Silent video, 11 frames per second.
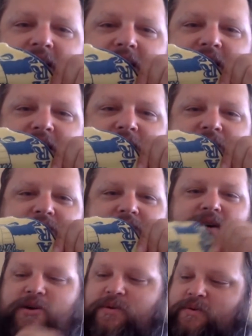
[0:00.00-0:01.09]
Um,
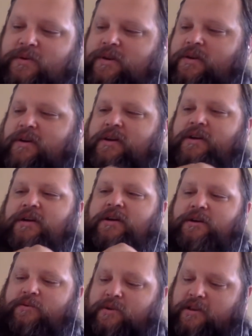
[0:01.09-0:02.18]
so
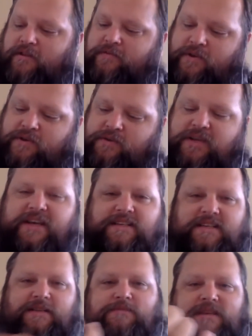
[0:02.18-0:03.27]
one of the first ones, I guess
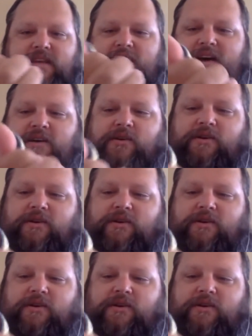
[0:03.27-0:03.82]
it's upside down.